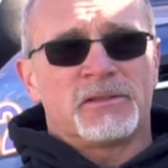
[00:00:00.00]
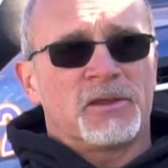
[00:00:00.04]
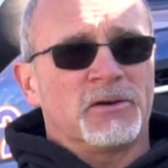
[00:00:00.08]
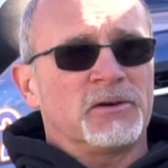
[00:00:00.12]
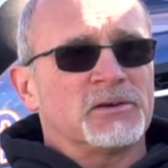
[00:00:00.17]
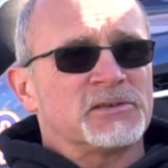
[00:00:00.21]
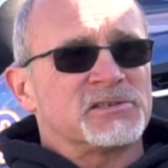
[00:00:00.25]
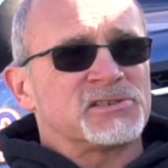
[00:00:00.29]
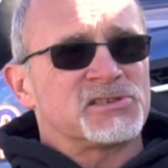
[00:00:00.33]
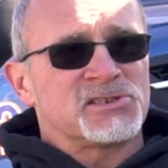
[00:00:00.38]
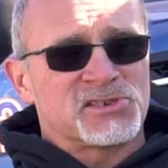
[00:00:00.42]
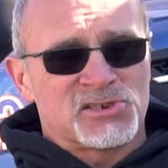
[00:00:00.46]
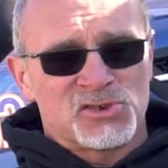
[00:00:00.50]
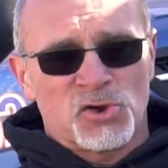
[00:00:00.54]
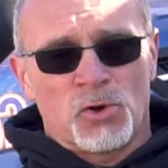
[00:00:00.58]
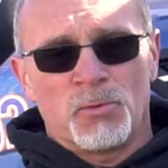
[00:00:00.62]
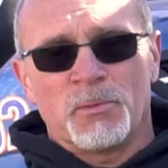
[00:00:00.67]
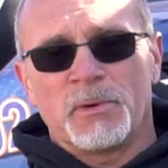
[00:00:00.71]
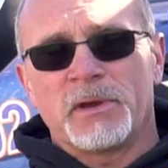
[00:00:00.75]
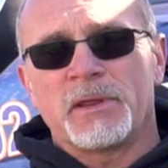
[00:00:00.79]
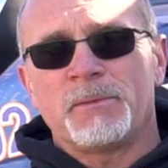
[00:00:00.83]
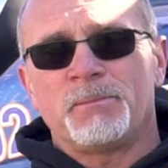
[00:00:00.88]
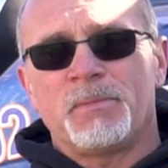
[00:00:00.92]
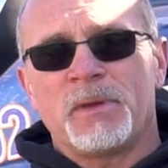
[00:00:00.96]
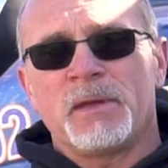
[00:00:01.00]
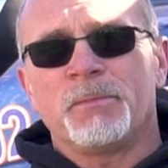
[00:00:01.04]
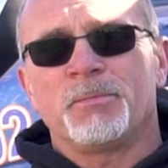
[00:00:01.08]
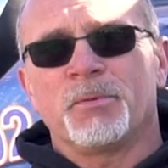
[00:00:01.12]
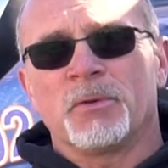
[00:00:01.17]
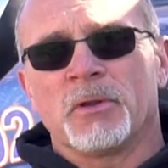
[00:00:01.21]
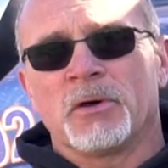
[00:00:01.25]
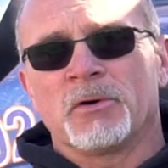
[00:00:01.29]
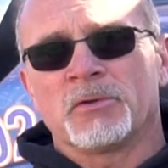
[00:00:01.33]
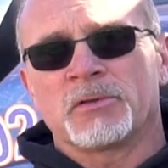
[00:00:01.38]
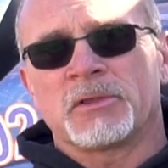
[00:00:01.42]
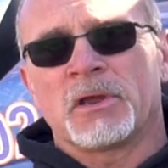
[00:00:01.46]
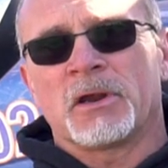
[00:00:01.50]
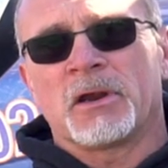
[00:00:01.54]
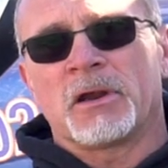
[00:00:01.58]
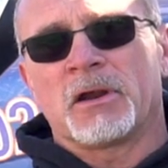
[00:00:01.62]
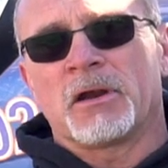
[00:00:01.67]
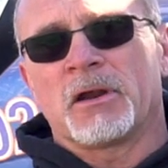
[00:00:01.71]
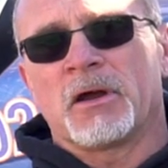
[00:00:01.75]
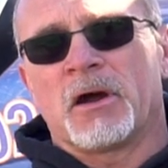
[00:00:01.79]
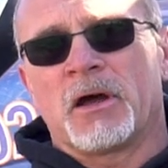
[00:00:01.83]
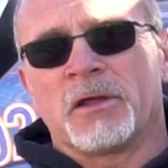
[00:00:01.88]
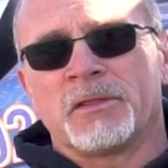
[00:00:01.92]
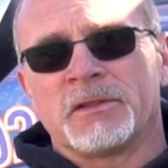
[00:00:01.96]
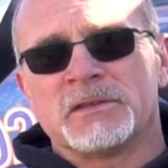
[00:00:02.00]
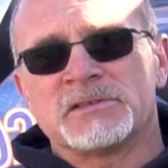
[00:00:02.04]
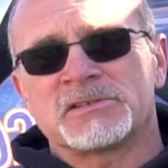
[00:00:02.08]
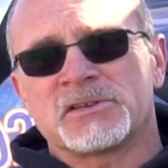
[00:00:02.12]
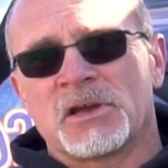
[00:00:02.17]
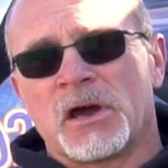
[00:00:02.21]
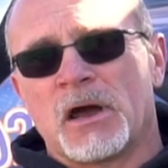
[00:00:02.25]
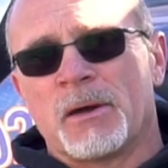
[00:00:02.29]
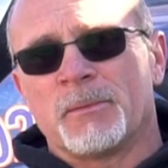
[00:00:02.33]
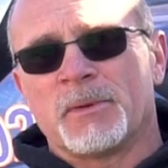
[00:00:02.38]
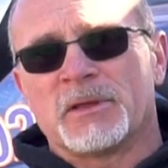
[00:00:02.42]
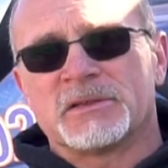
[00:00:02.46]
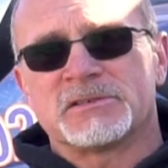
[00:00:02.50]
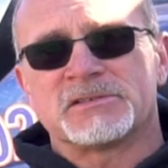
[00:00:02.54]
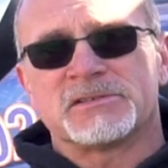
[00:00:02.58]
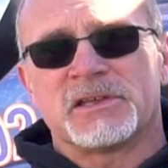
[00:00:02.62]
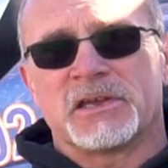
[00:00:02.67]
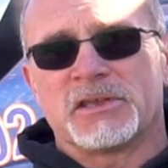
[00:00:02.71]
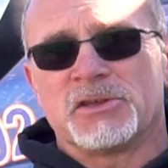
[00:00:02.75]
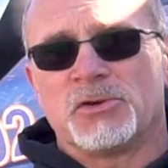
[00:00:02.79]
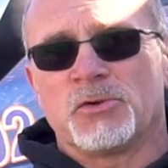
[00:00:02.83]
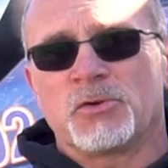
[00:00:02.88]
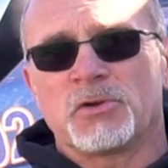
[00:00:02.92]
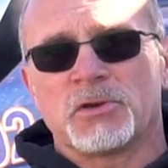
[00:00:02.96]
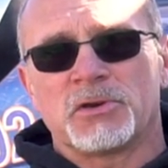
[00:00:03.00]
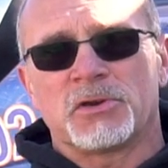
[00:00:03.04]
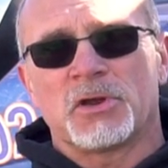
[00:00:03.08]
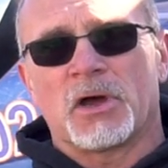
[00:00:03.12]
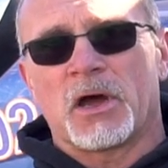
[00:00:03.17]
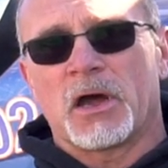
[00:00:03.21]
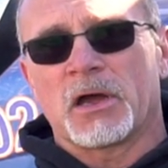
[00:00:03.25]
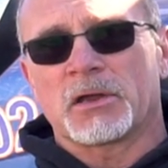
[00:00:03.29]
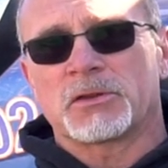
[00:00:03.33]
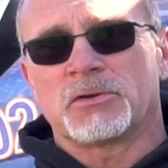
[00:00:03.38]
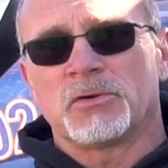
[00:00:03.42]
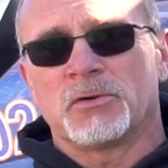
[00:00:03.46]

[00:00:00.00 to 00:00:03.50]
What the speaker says: there is so many people out there on these comments that you can talk